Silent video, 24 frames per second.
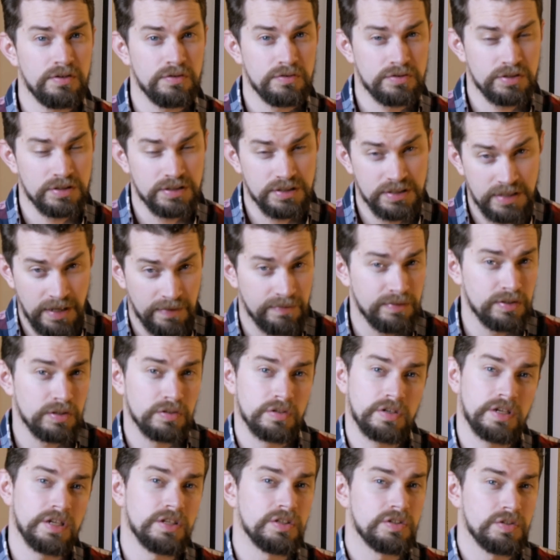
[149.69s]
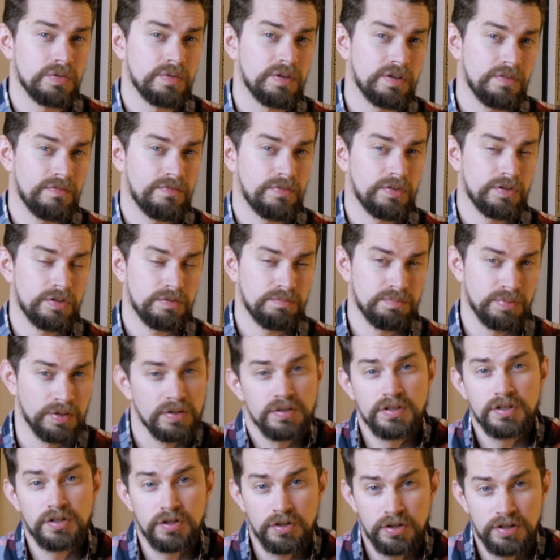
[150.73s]
you should definitely look into it for
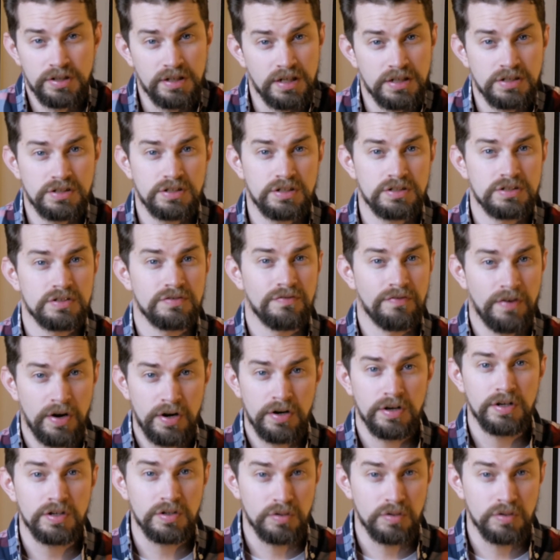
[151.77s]
building your dungeons very